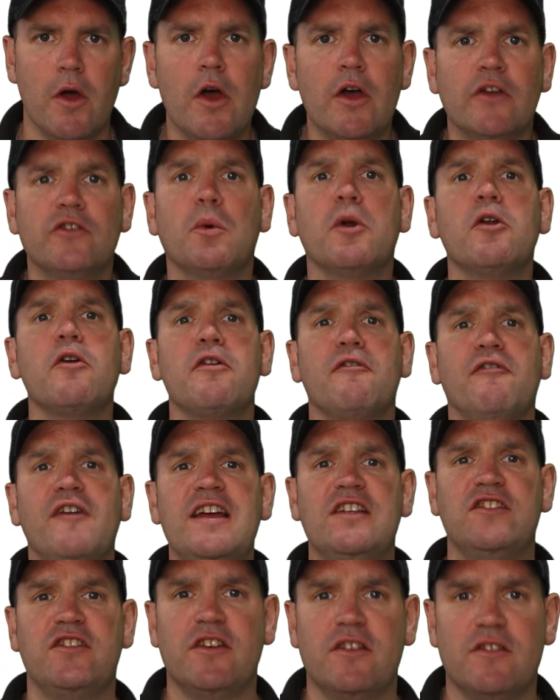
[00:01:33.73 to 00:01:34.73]
So what other
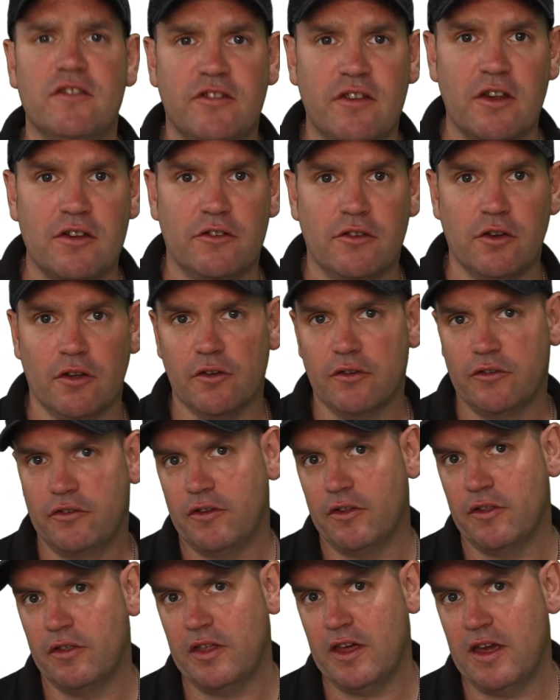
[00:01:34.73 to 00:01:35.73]
features
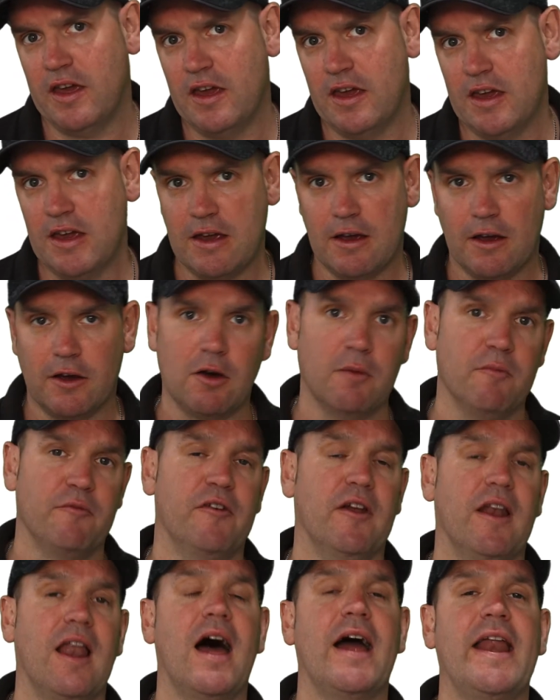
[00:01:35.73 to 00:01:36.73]
does the
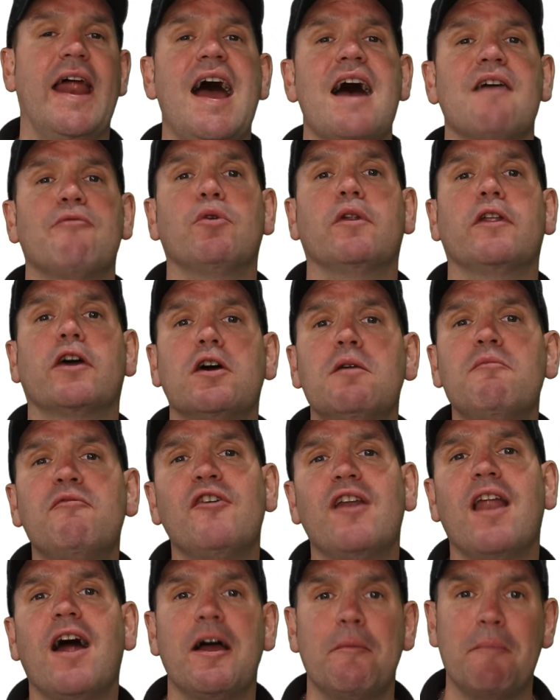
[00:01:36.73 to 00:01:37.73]
Comfort Line have? Well, the
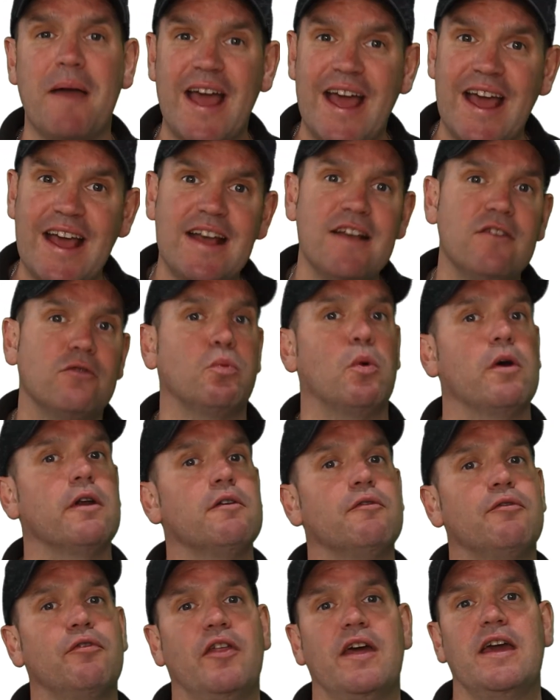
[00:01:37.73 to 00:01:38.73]
Comfort Line is one
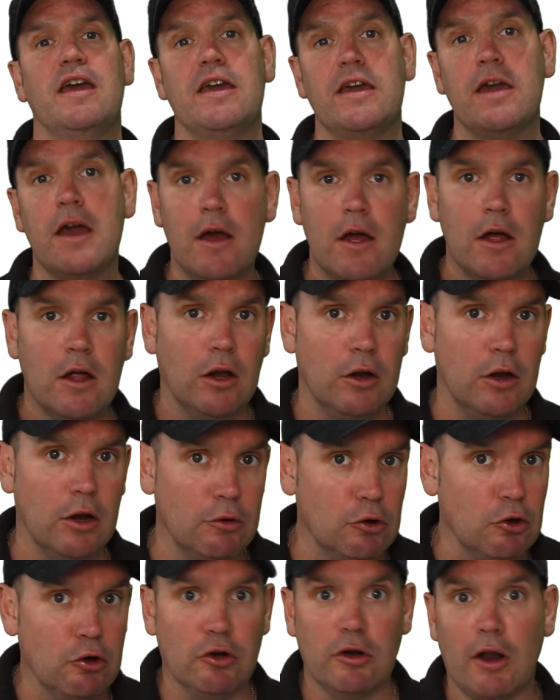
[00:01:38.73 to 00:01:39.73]
of the
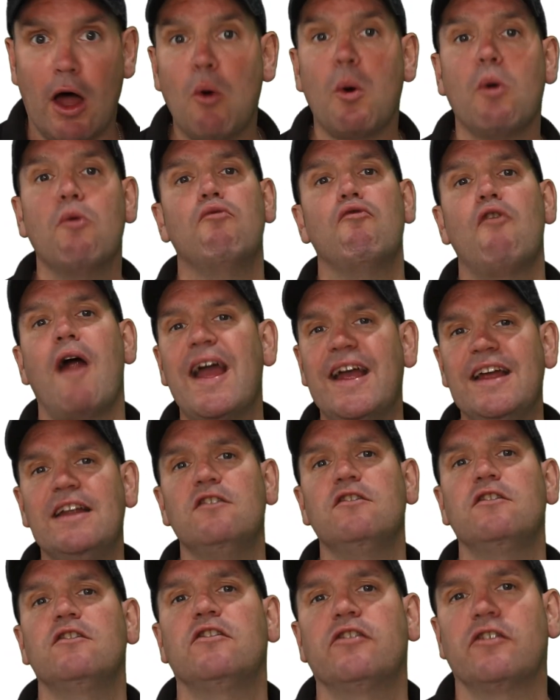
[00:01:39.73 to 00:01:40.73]
lower
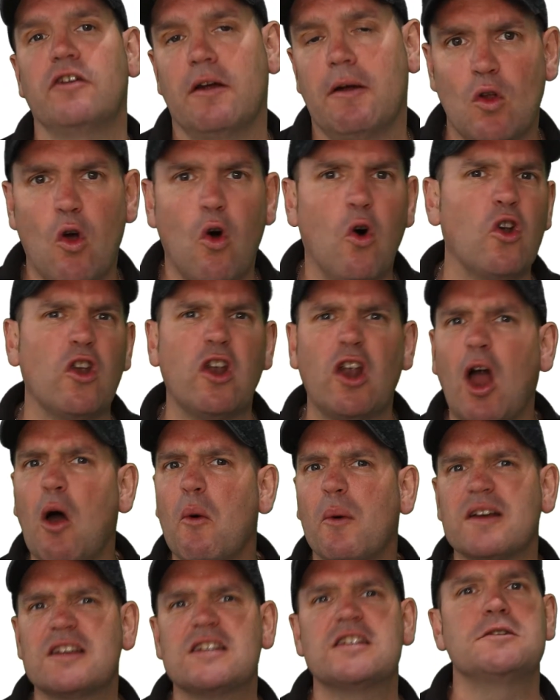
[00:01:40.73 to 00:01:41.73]
range or
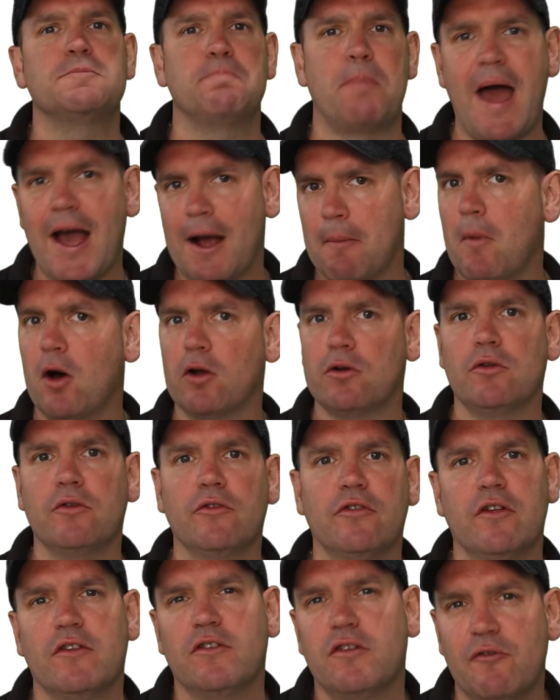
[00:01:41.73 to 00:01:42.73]
lower spec
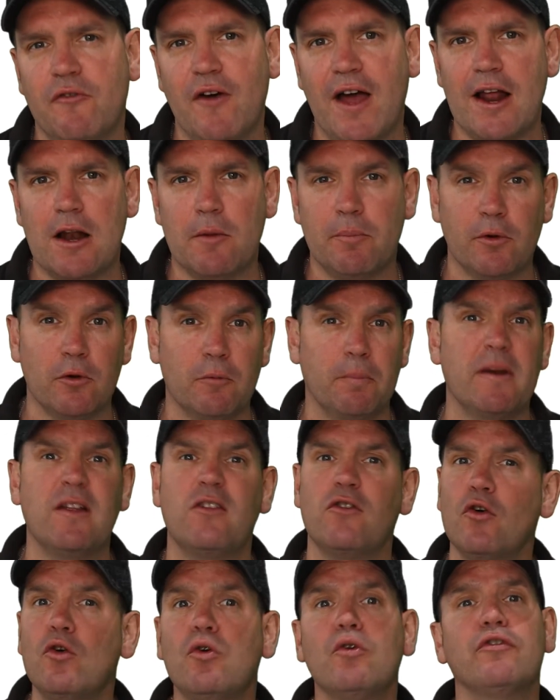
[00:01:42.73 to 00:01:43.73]
models that's available, but
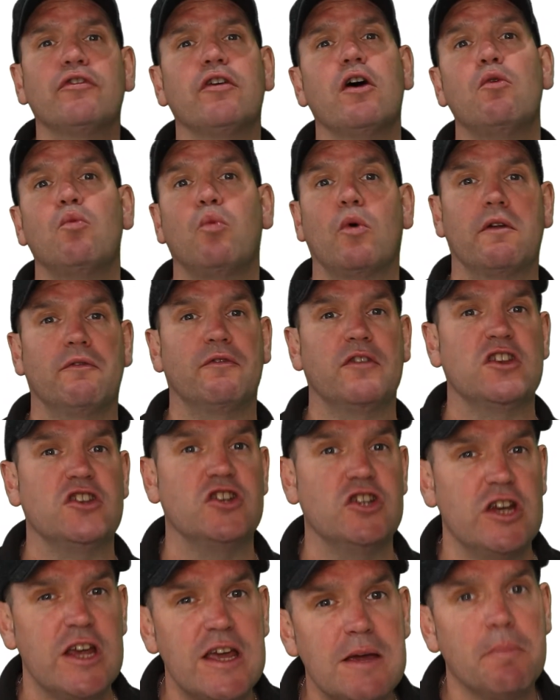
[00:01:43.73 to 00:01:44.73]
it's also one of the
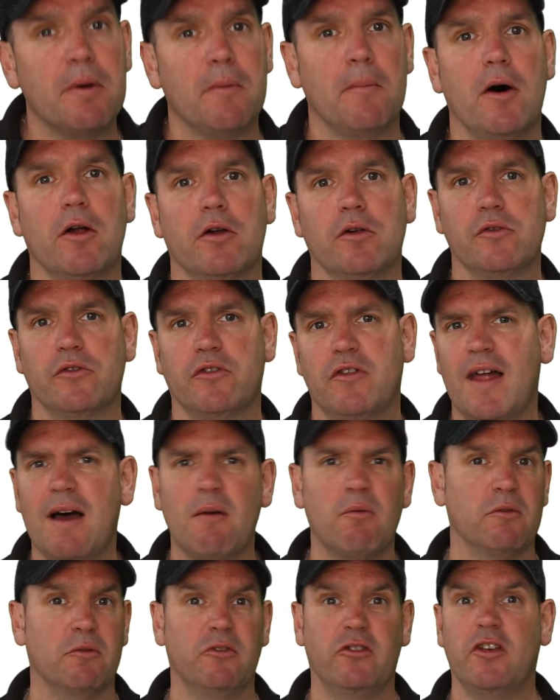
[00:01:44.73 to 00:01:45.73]
cheaper models. And
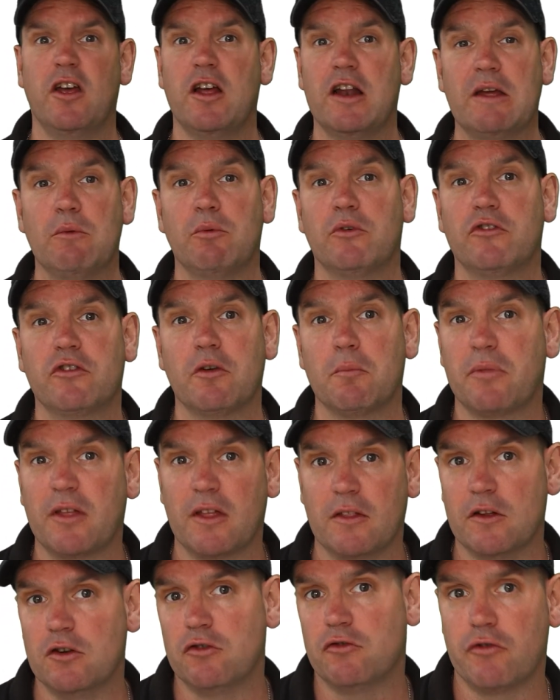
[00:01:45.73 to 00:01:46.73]
that certainly was something
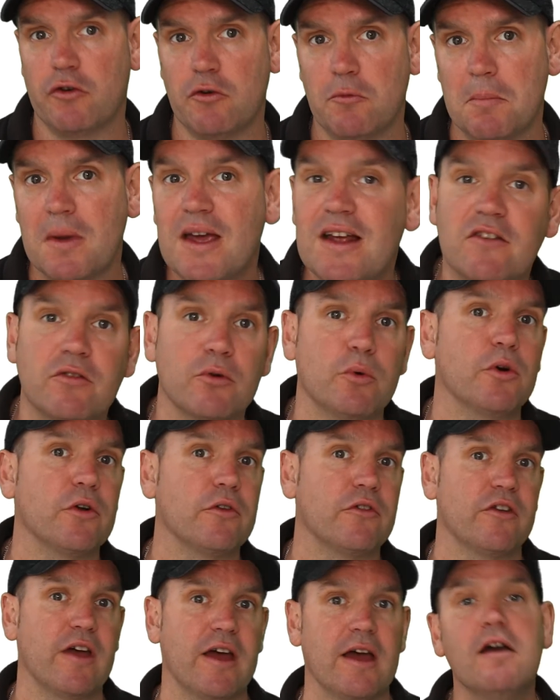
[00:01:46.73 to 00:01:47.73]
that drew me
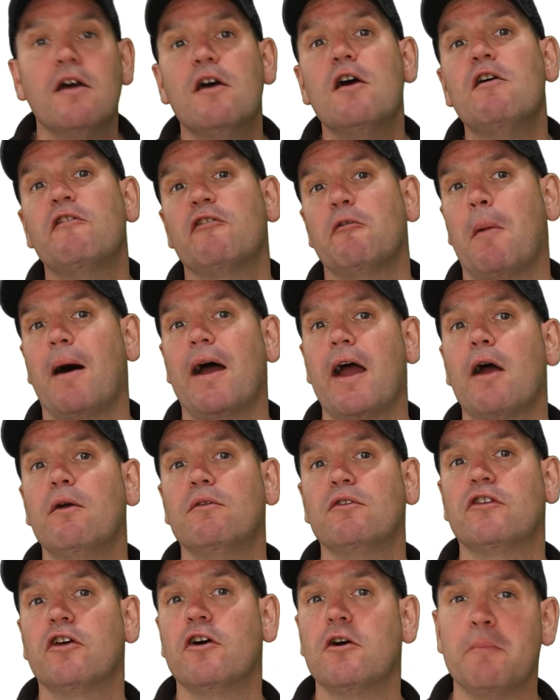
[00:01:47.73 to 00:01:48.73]
towards it for my own
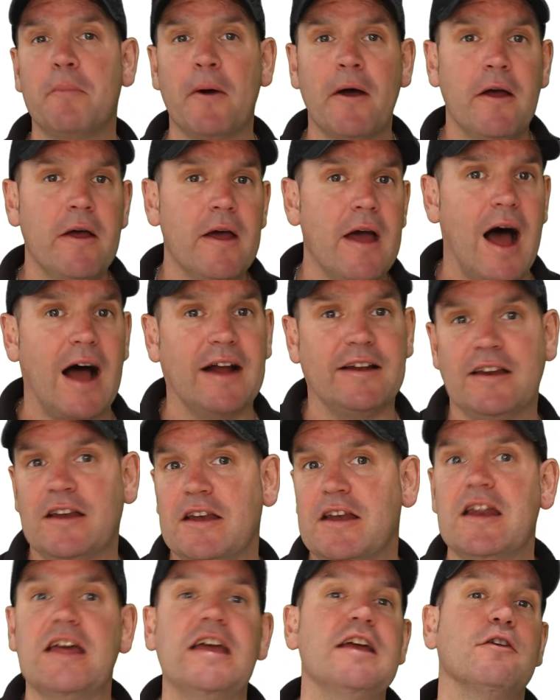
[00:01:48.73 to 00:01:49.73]
tub. I
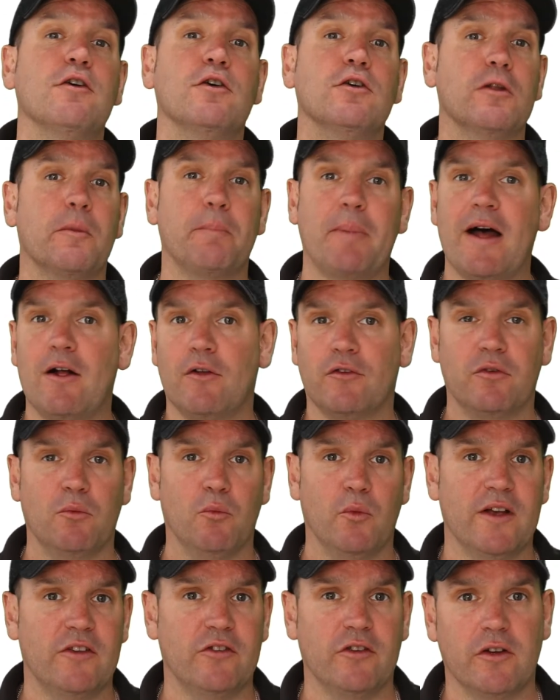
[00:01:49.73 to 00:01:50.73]
didn't need all the bells and
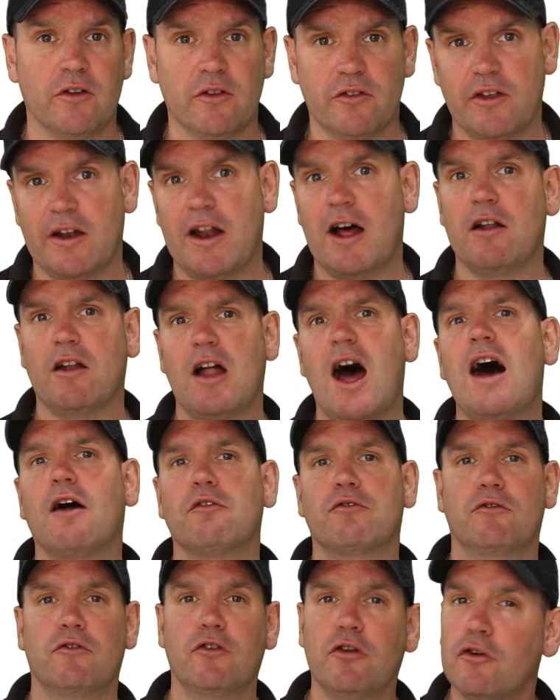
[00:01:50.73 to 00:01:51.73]
whistles, and I'll,
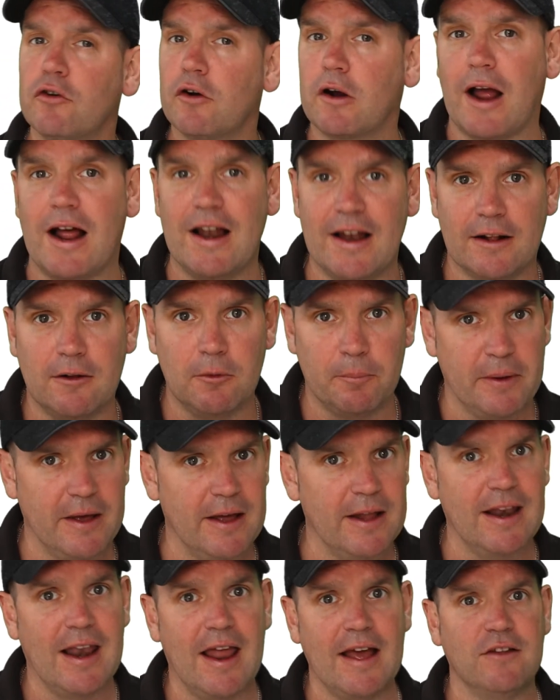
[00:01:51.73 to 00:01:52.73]
I'll talk a little
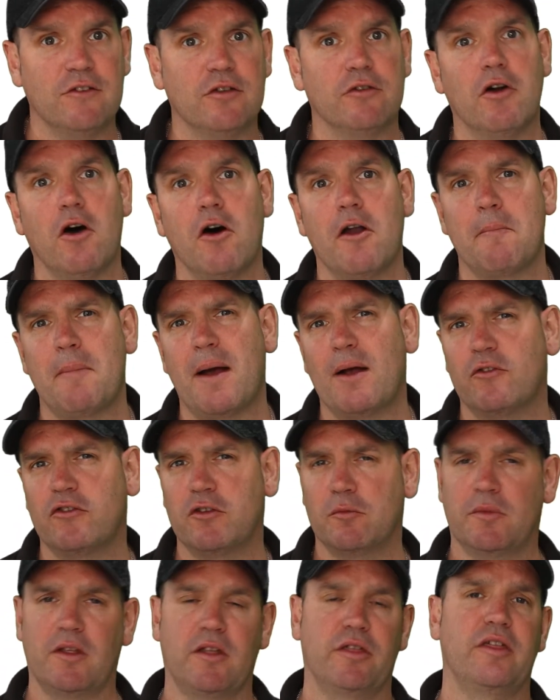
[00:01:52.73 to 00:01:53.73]
bit later on about
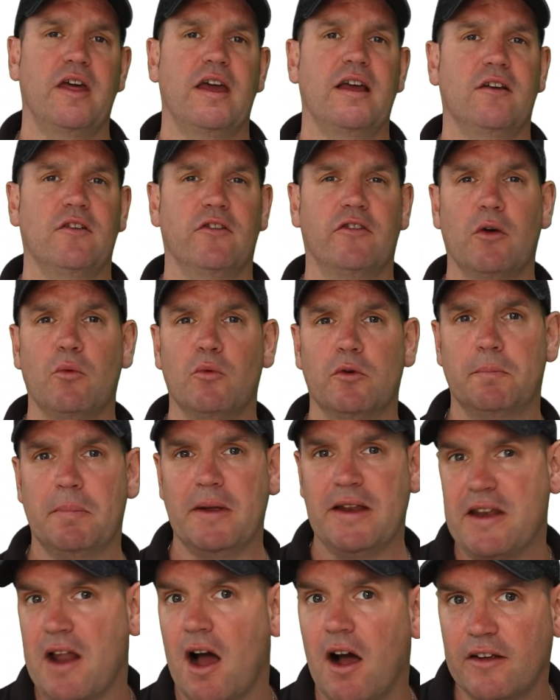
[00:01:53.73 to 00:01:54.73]
some of the things that would be
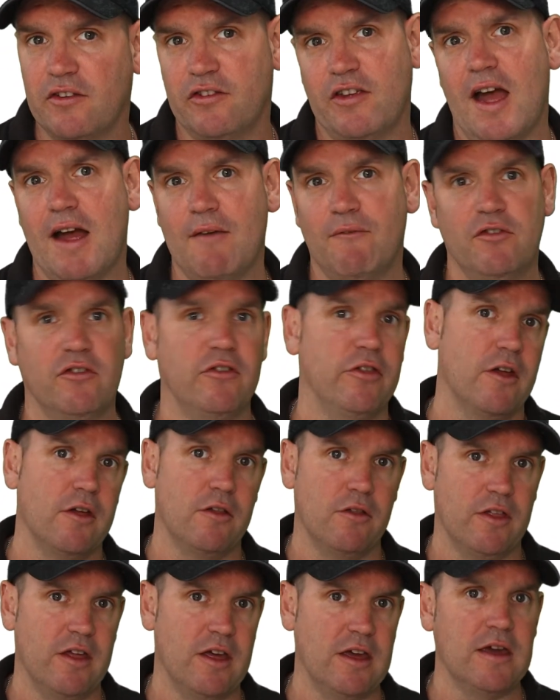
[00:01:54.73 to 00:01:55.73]
nice haves
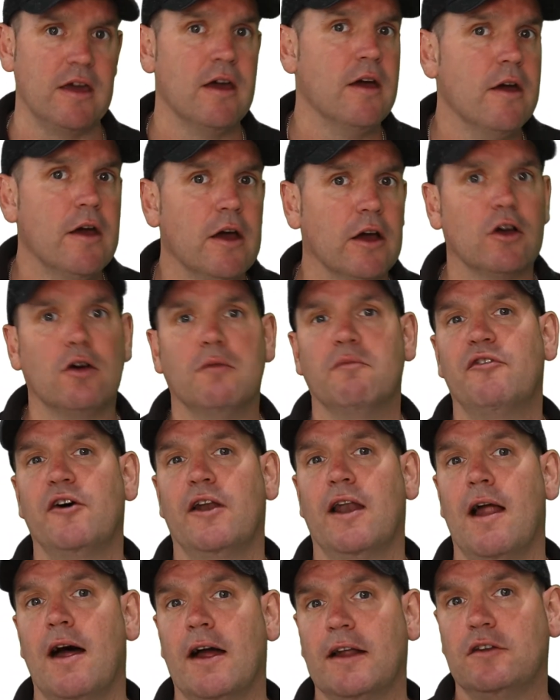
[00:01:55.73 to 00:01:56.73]
that the Comfort
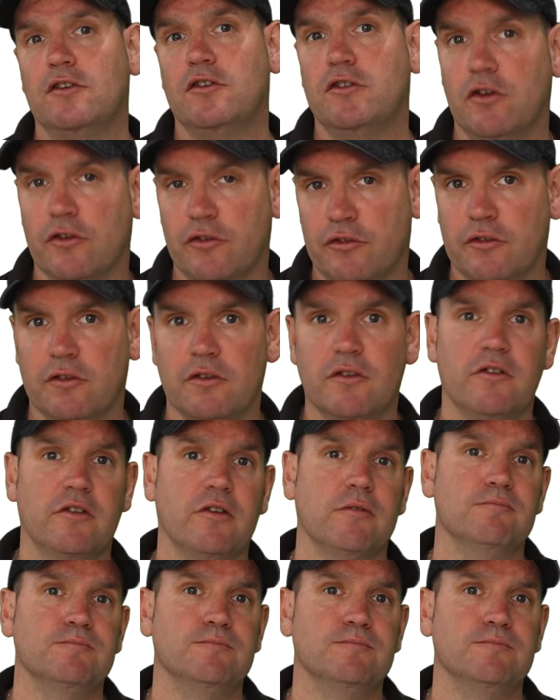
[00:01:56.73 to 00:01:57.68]
Line doesn't.